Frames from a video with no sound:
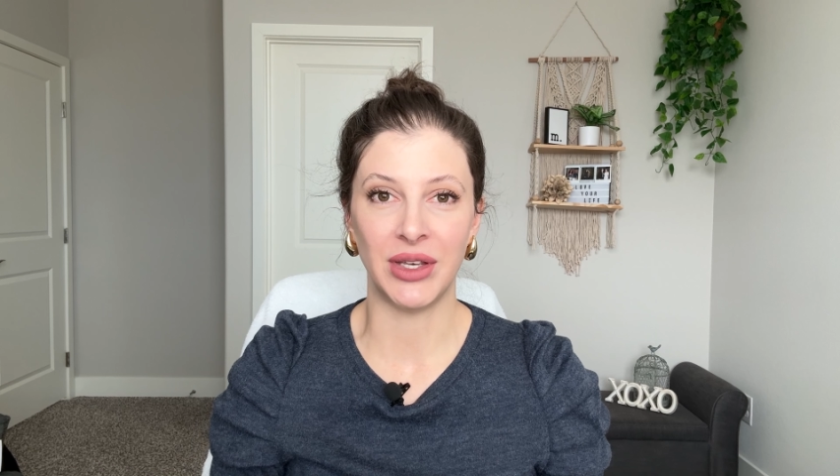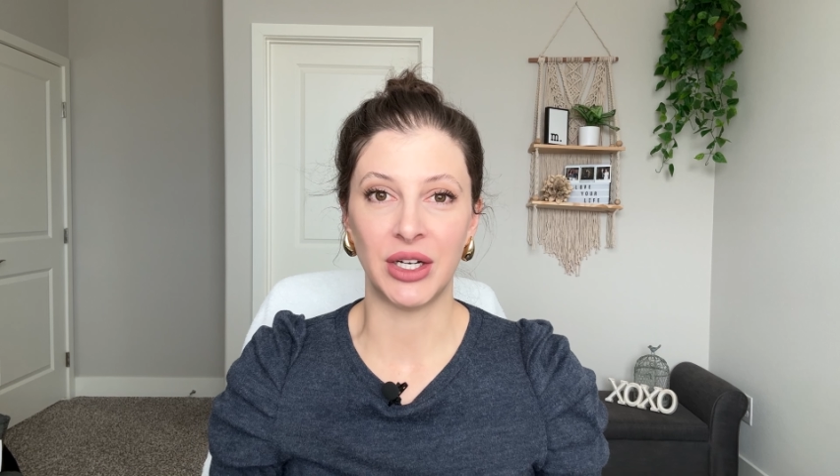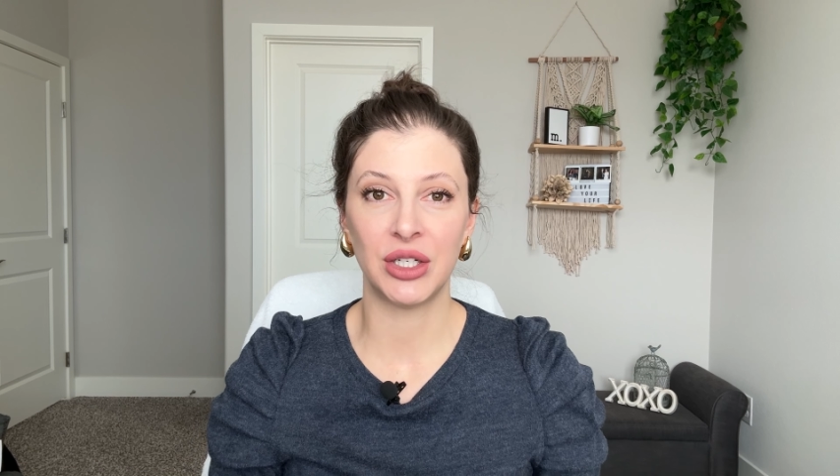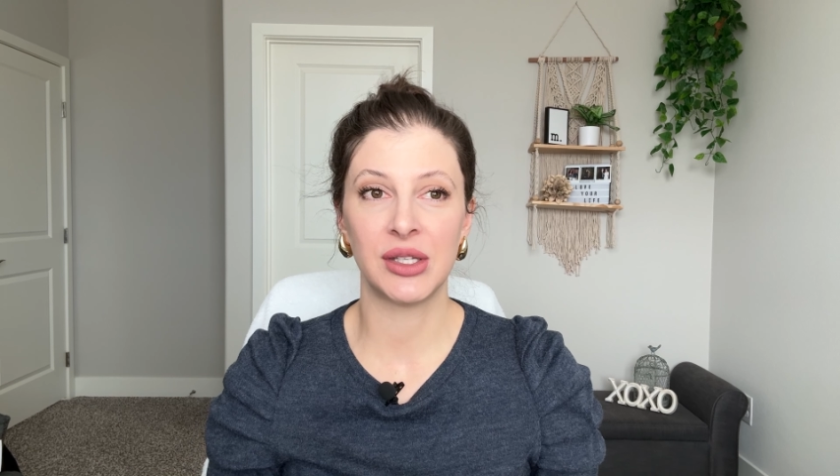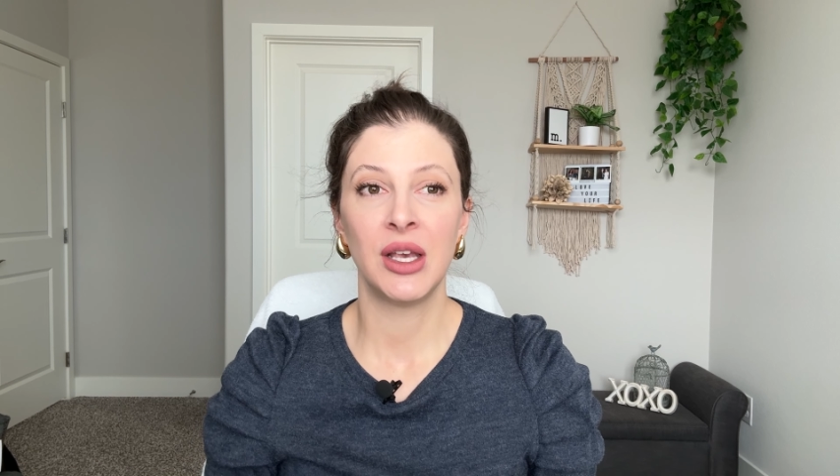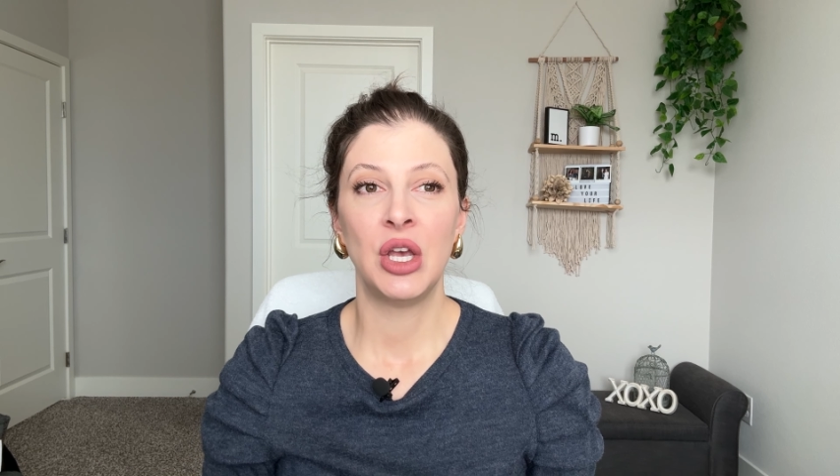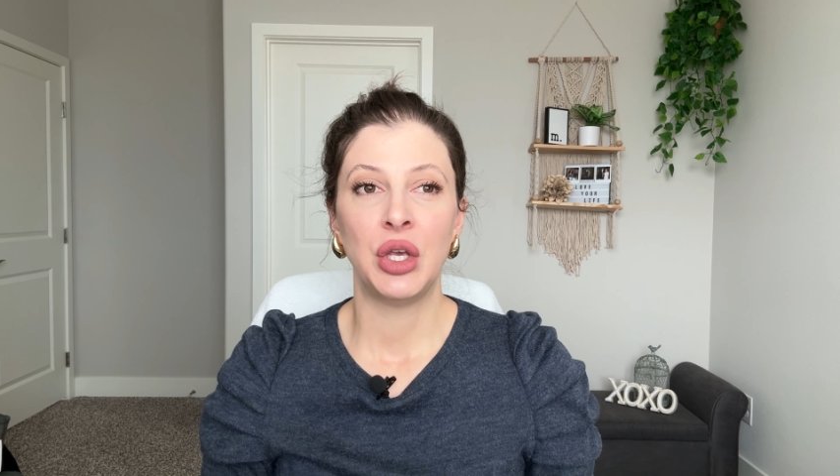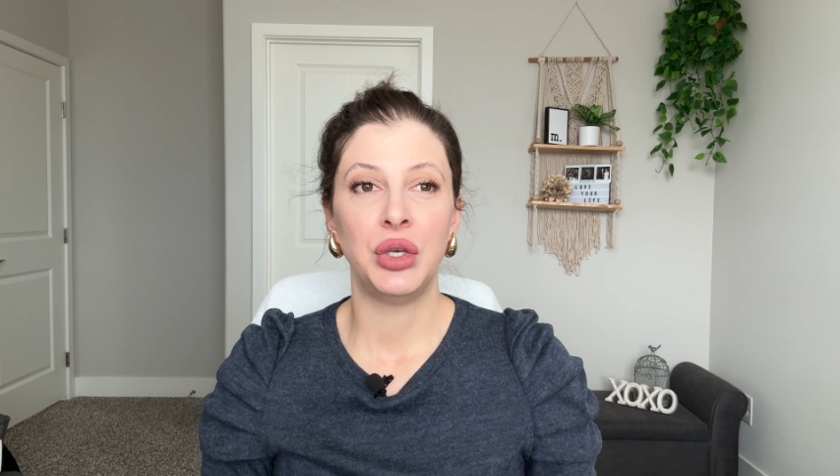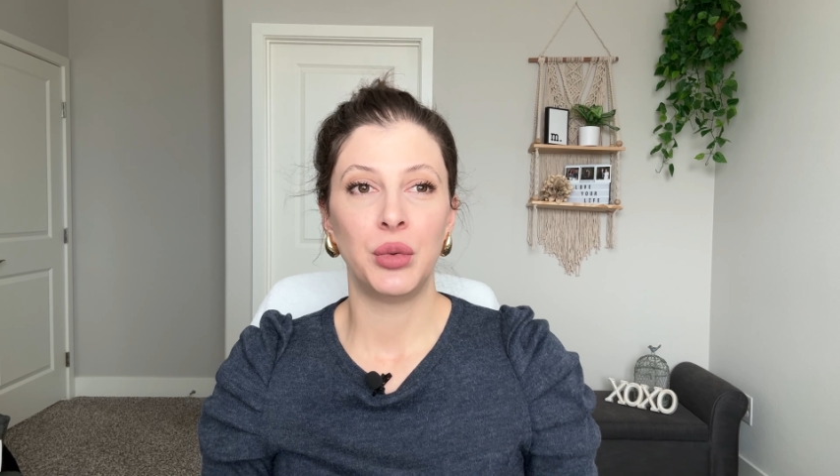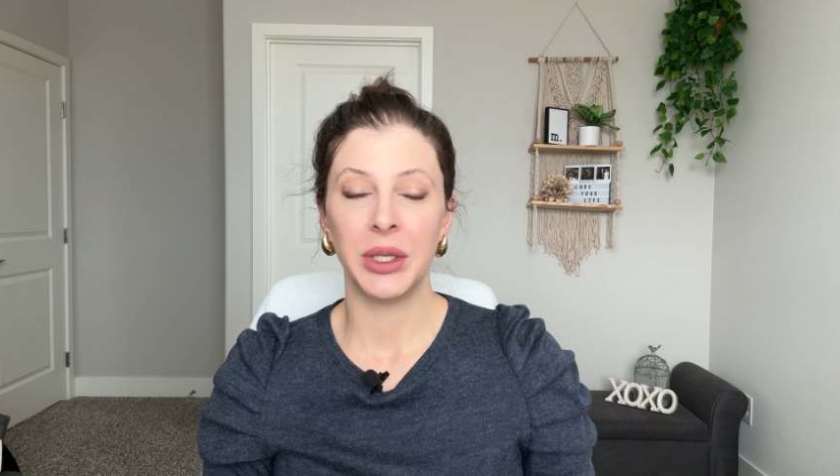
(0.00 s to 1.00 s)
years,
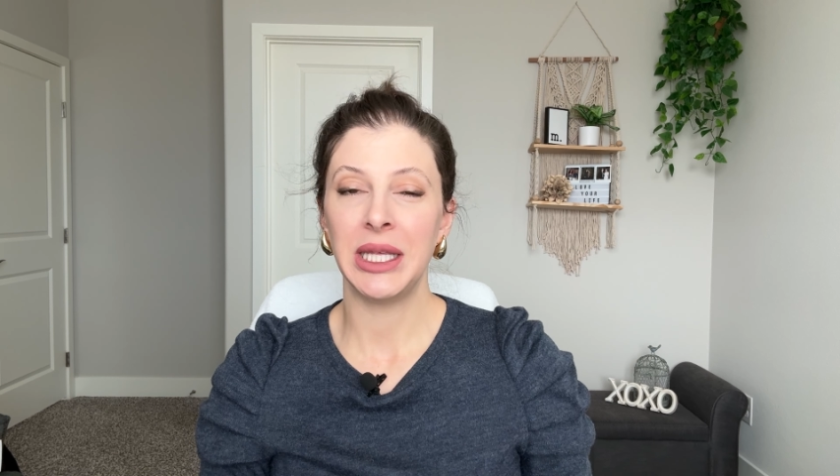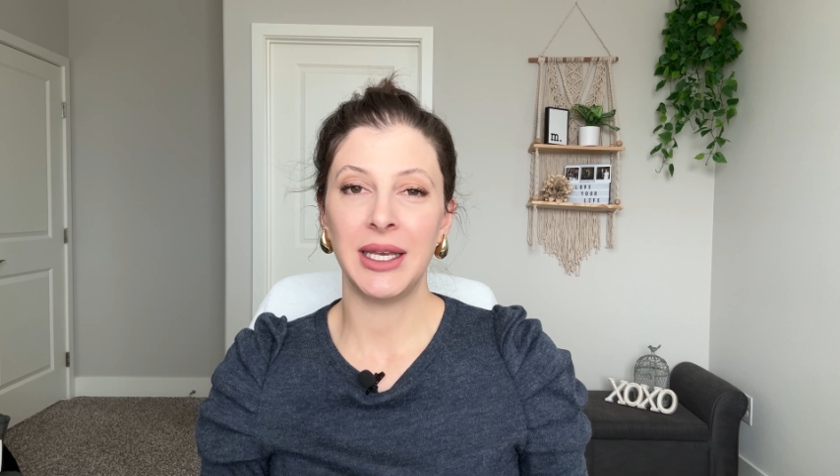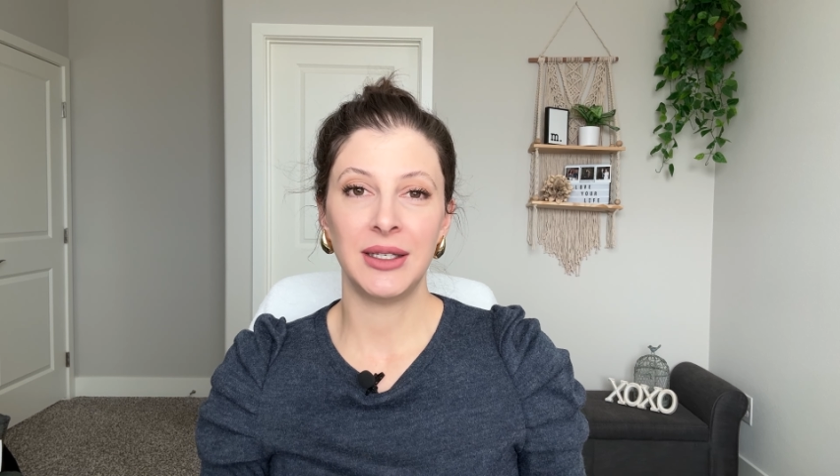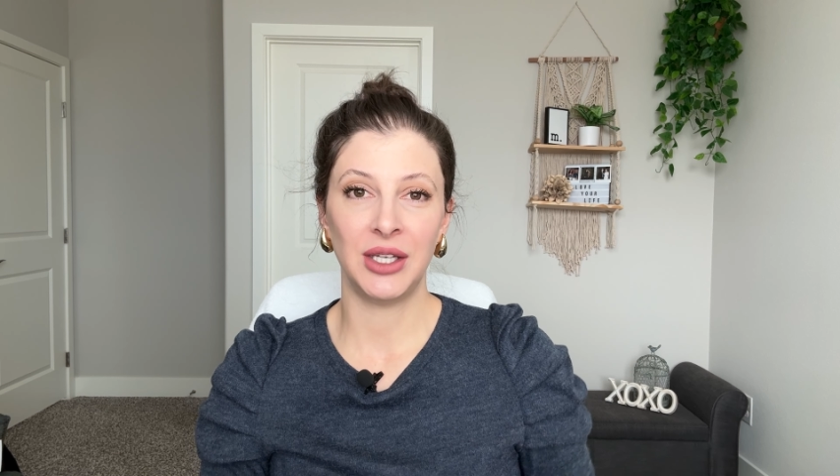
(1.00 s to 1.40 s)
you really get